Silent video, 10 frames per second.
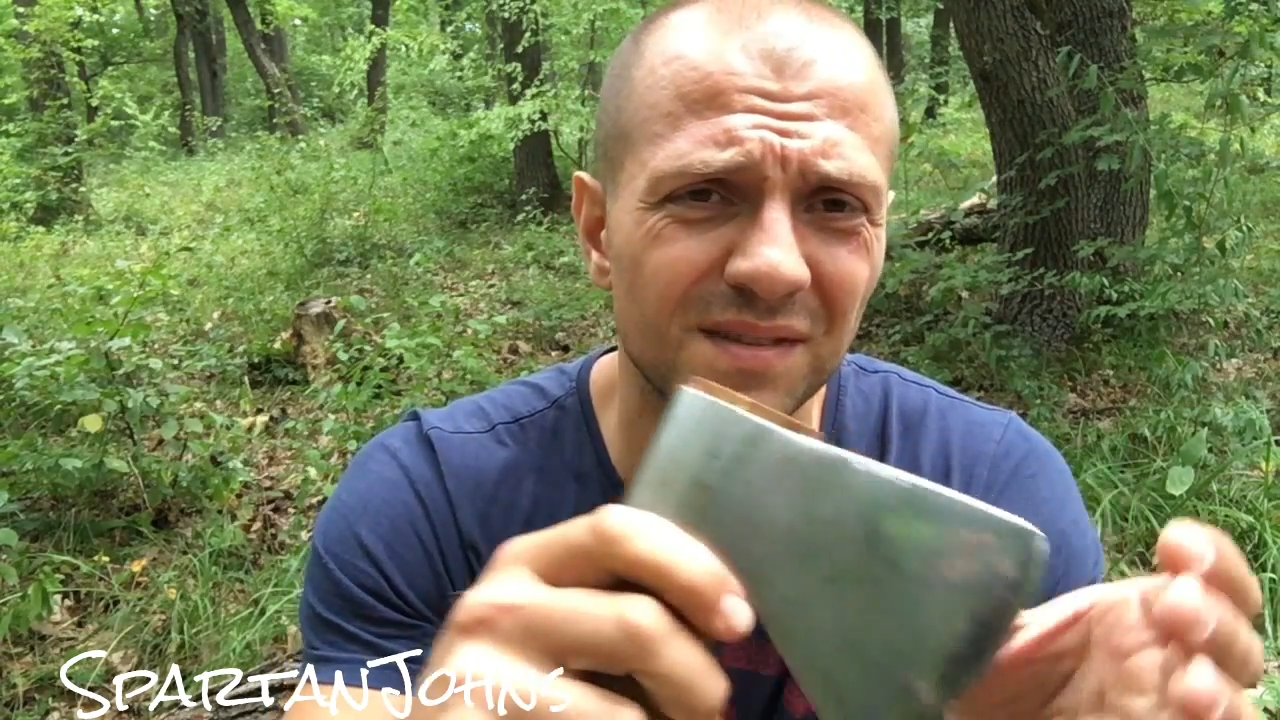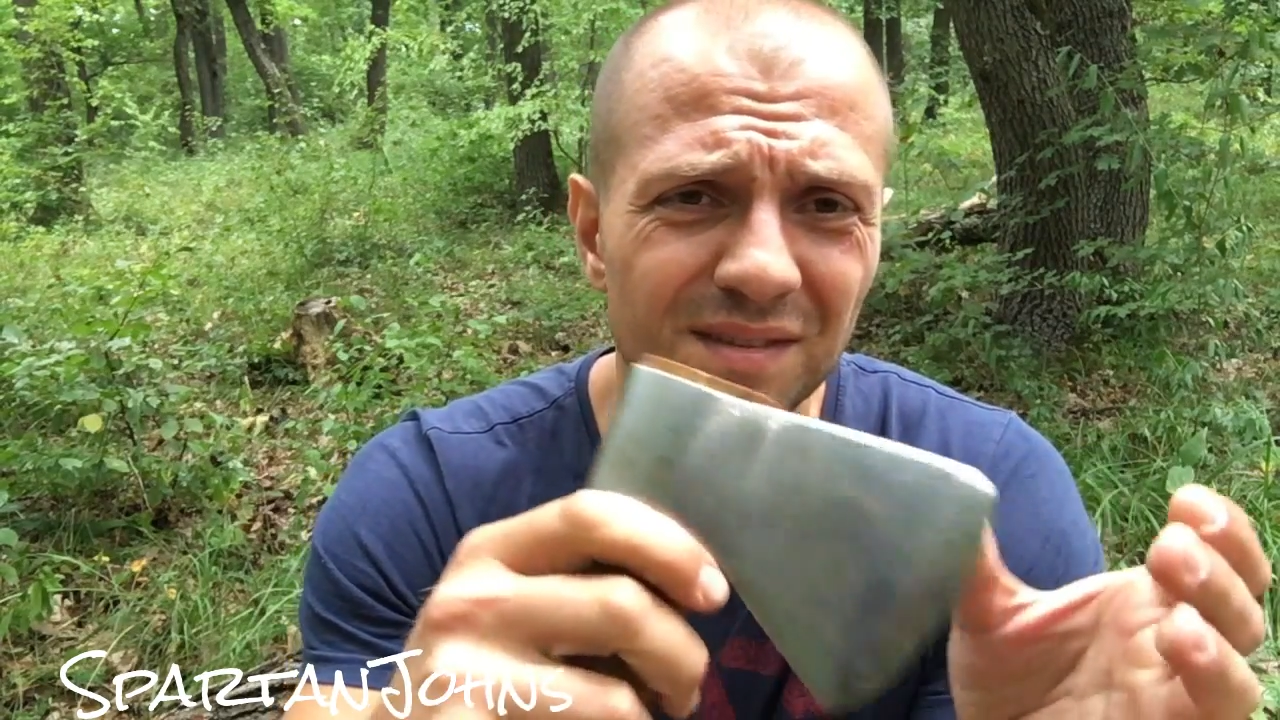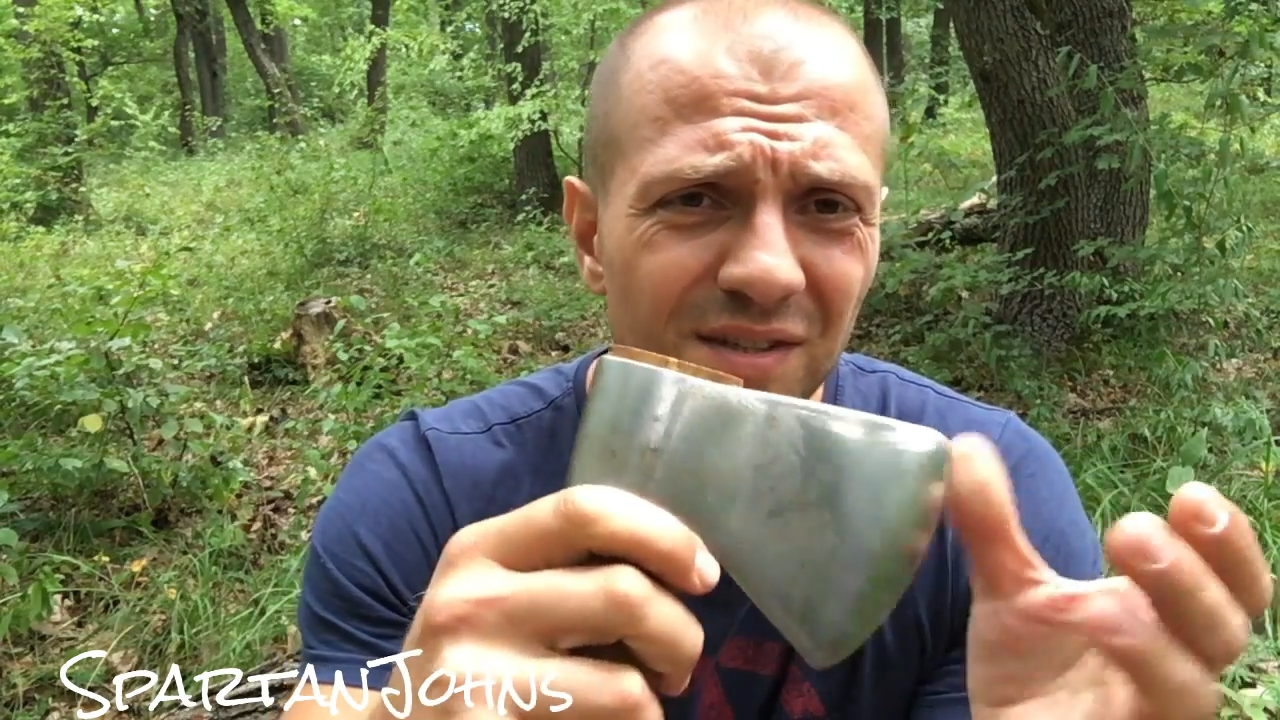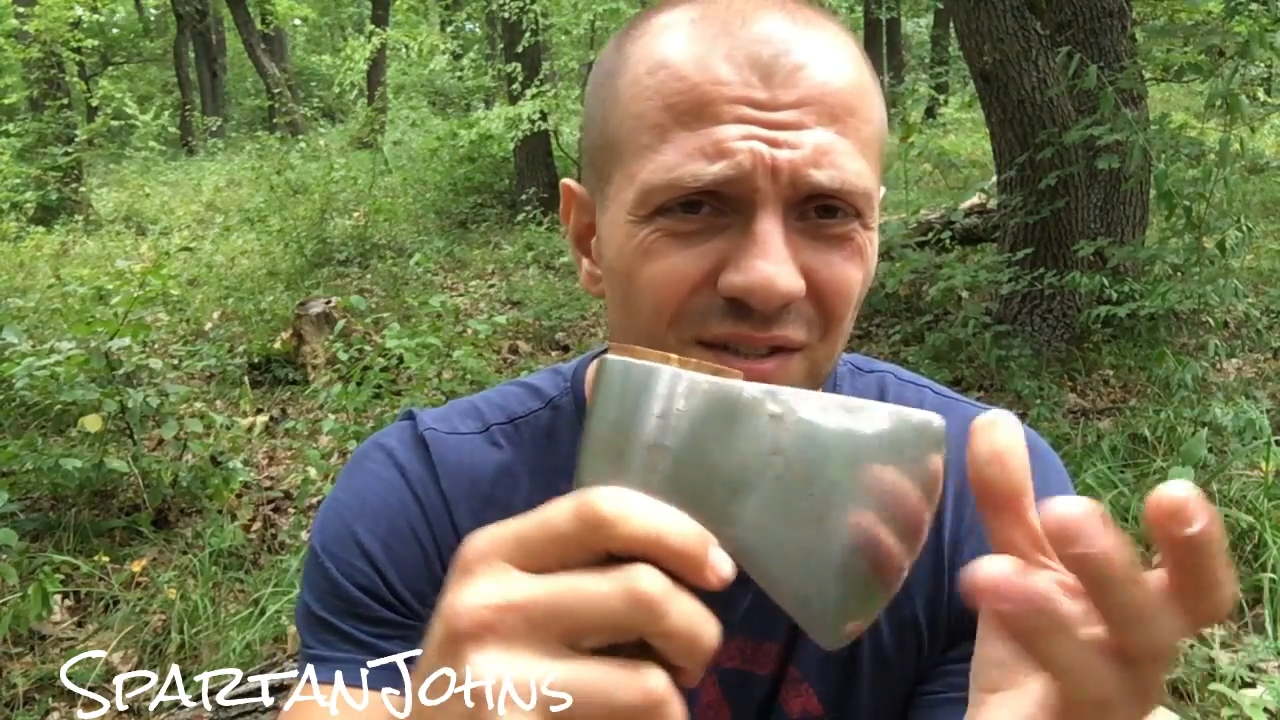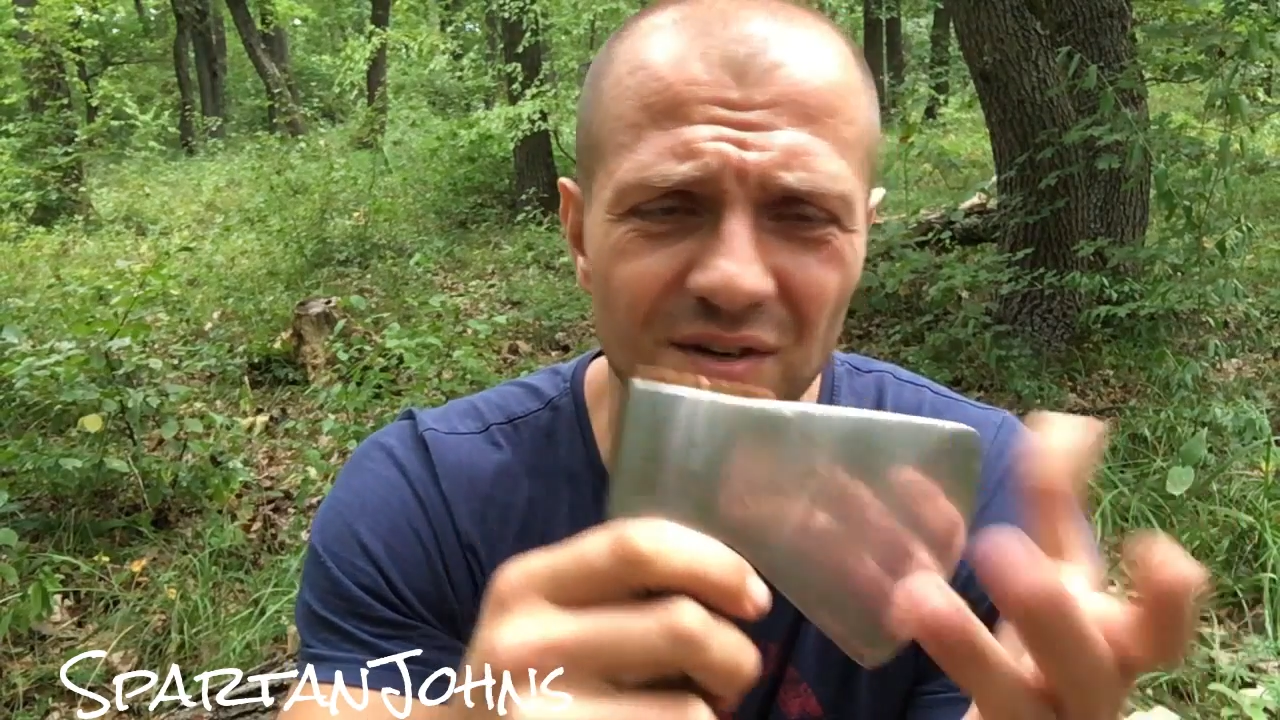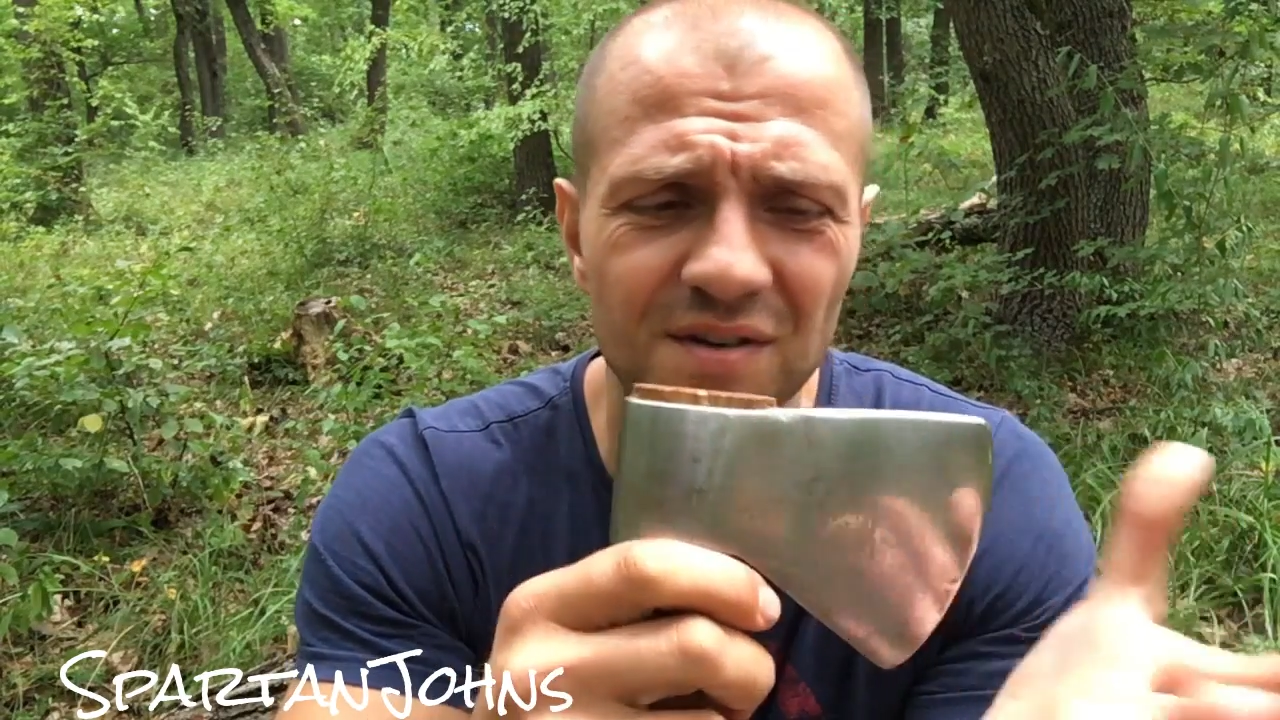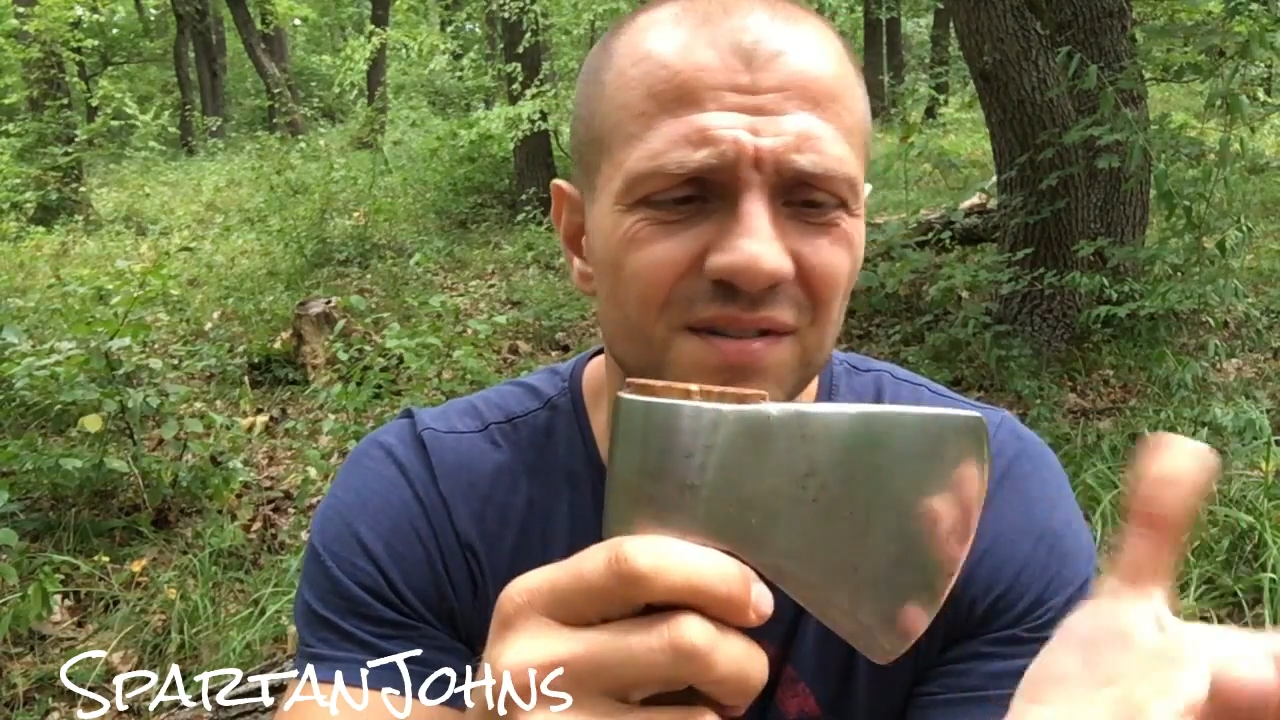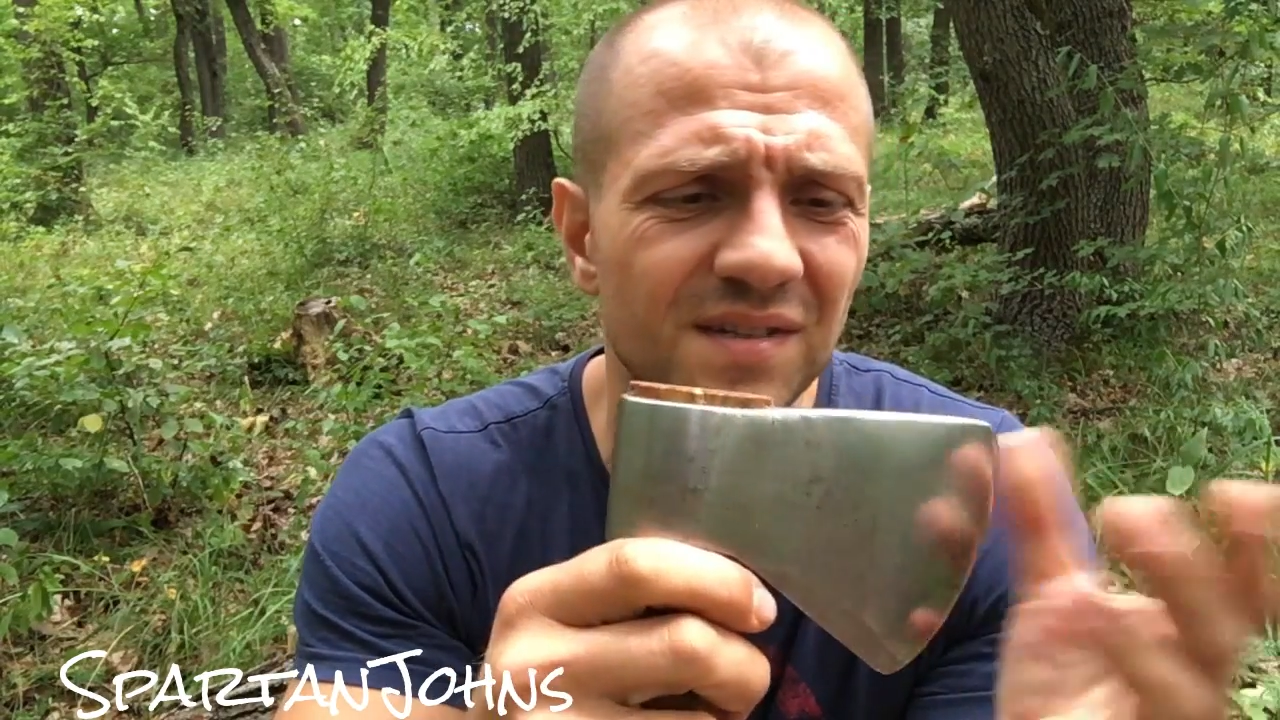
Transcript: the dirt